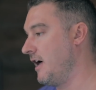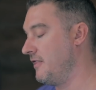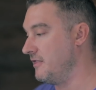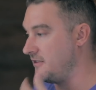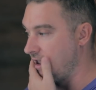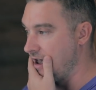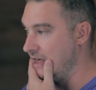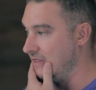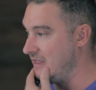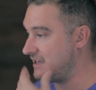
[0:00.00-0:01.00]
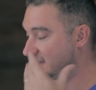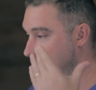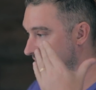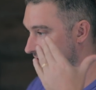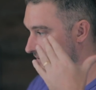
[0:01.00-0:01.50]
And this
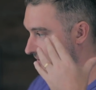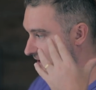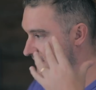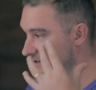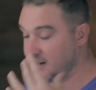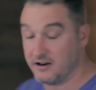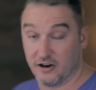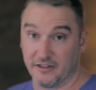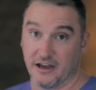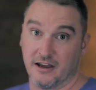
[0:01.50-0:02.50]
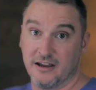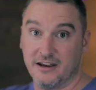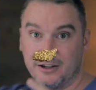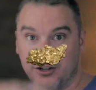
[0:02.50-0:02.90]
is another